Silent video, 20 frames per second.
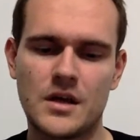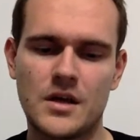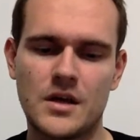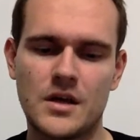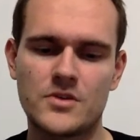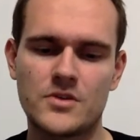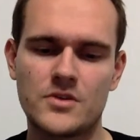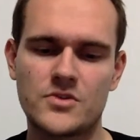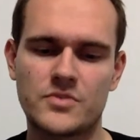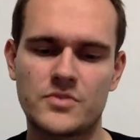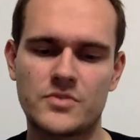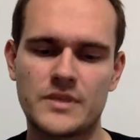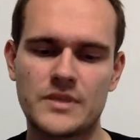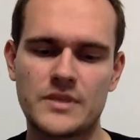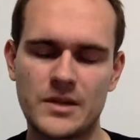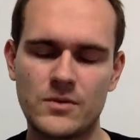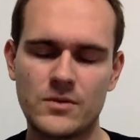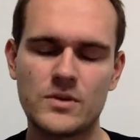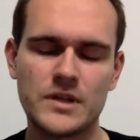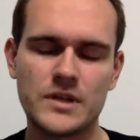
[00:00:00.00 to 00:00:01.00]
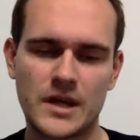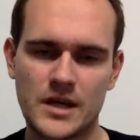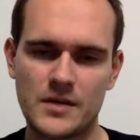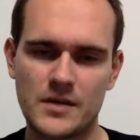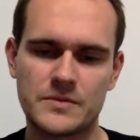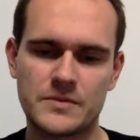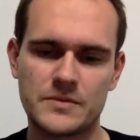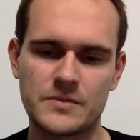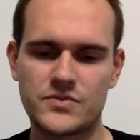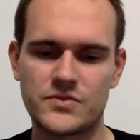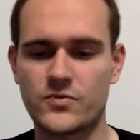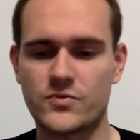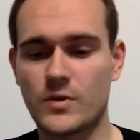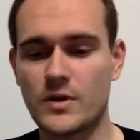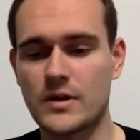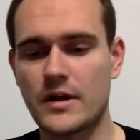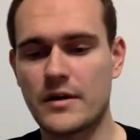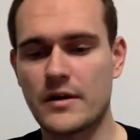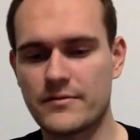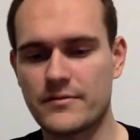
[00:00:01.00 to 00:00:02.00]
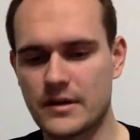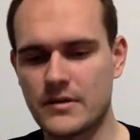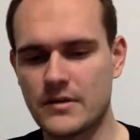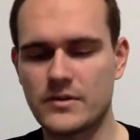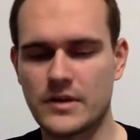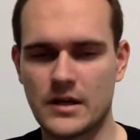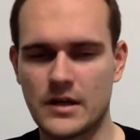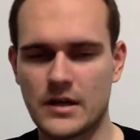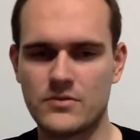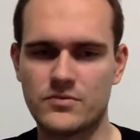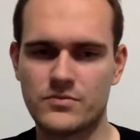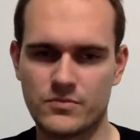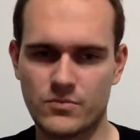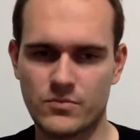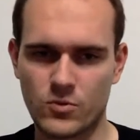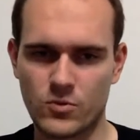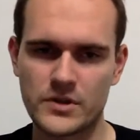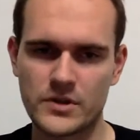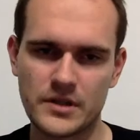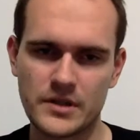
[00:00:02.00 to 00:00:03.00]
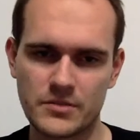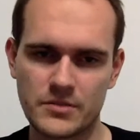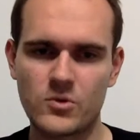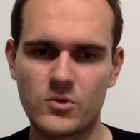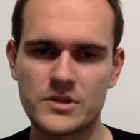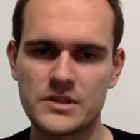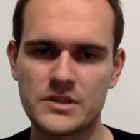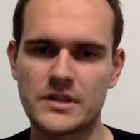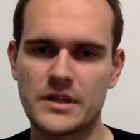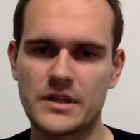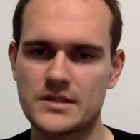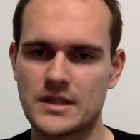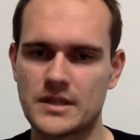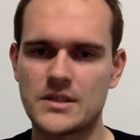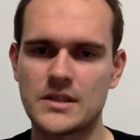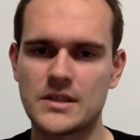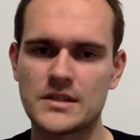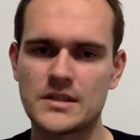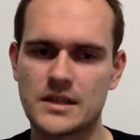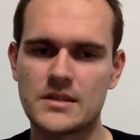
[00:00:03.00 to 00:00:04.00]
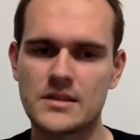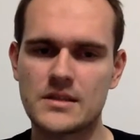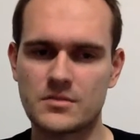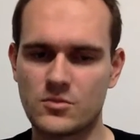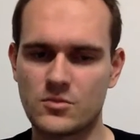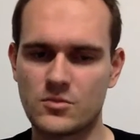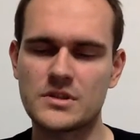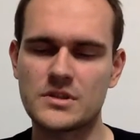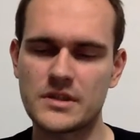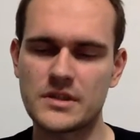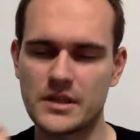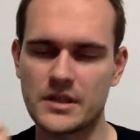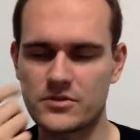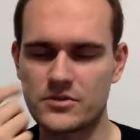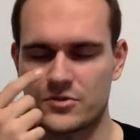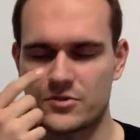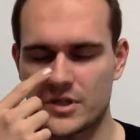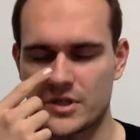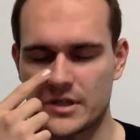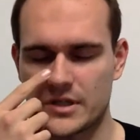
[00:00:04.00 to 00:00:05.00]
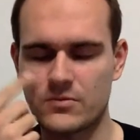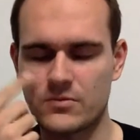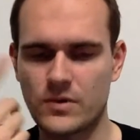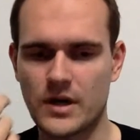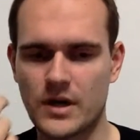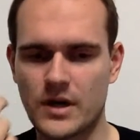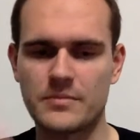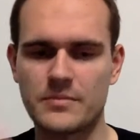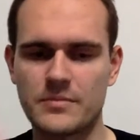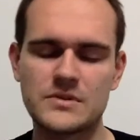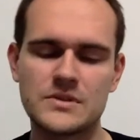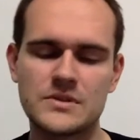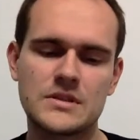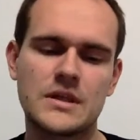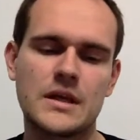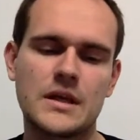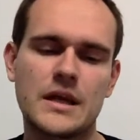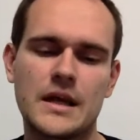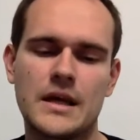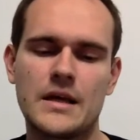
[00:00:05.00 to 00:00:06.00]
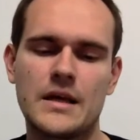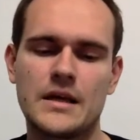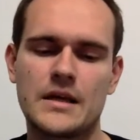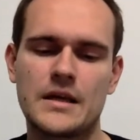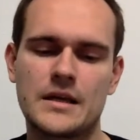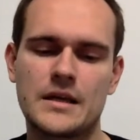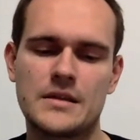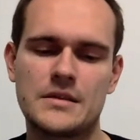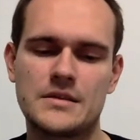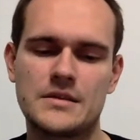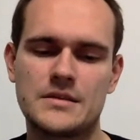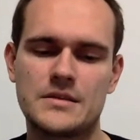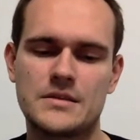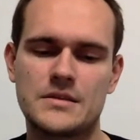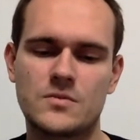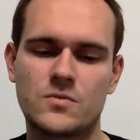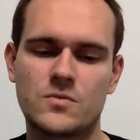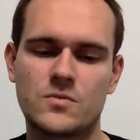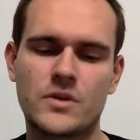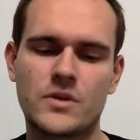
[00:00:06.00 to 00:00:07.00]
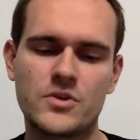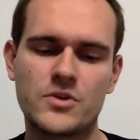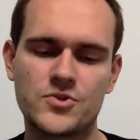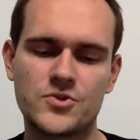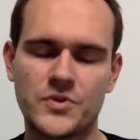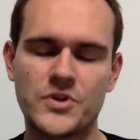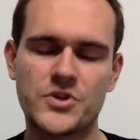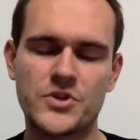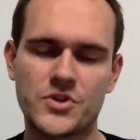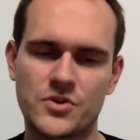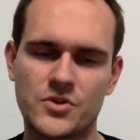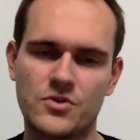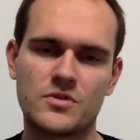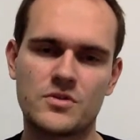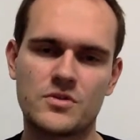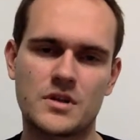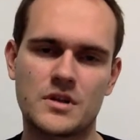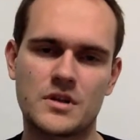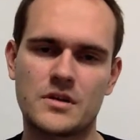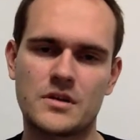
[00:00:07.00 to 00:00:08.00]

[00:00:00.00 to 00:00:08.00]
So basically what happens, what I found out in more details, actually sat in more detail to check out what happens, is when you switch on